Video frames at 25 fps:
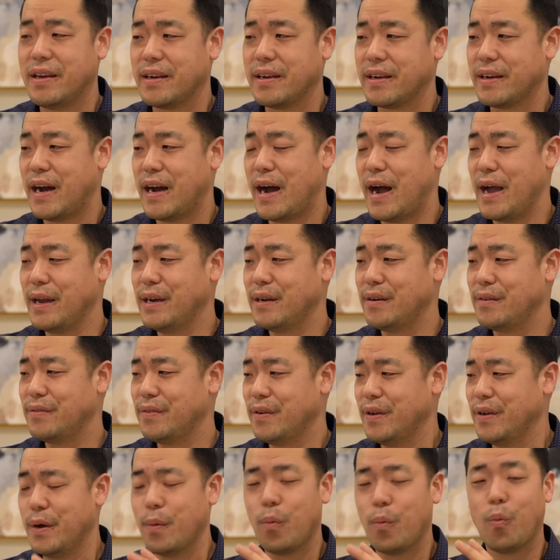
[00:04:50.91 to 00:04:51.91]
kind
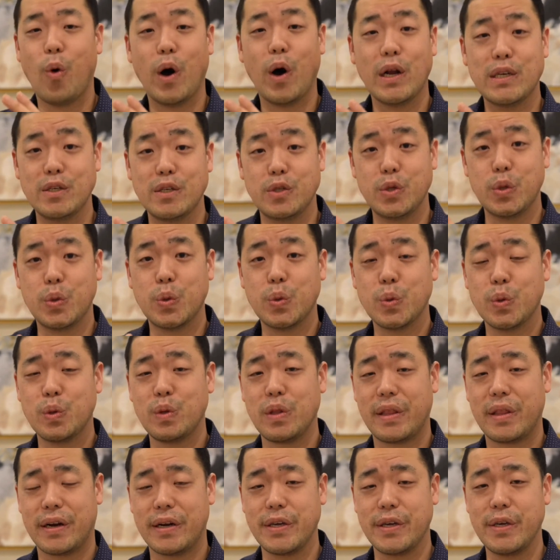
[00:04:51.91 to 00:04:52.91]
of one
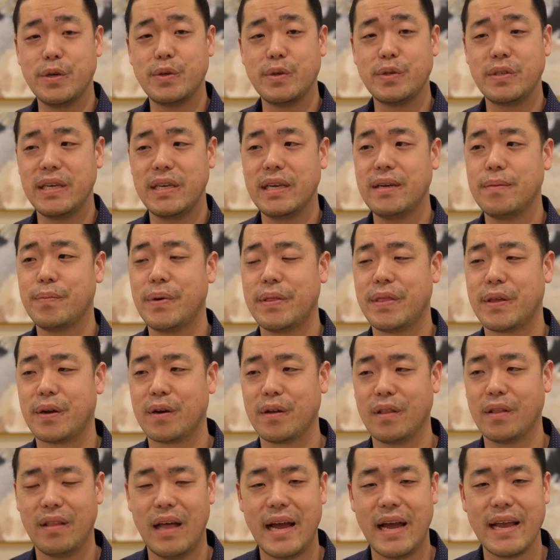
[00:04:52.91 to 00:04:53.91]
tool they're using, but
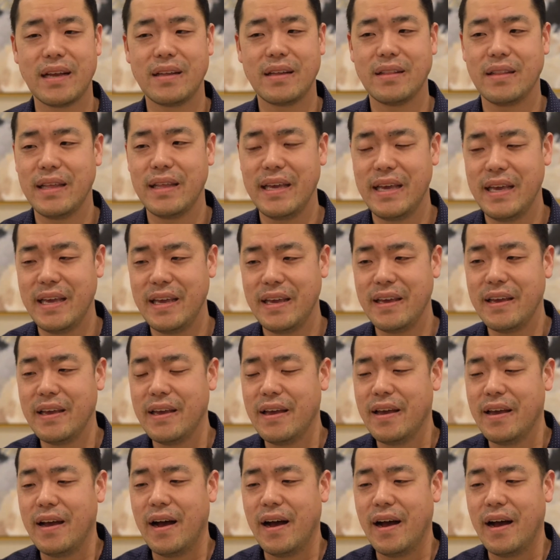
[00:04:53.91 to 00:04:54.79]
they're likely